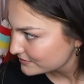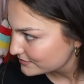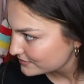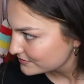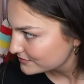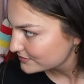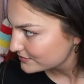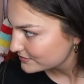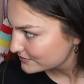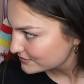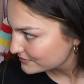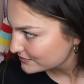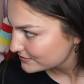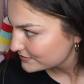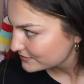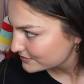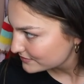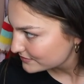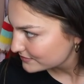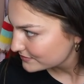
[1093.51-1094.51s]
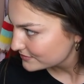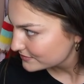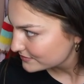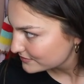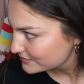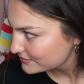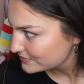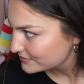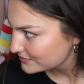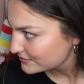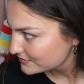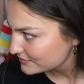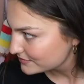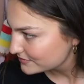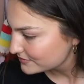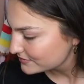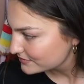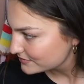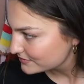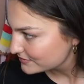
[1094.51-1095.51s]

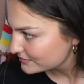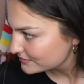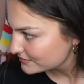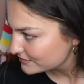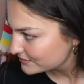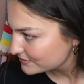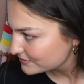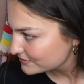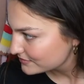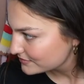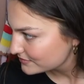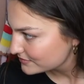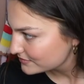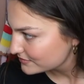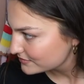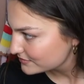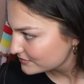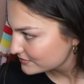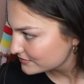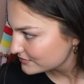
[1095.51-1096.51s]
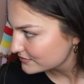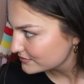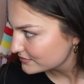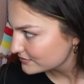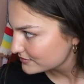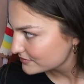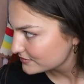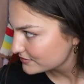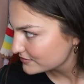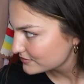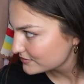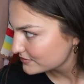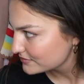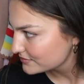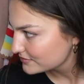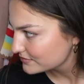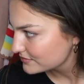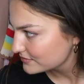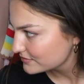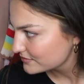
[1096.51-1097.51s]

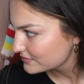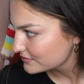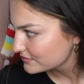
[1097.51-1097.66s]
This person isn't speaking.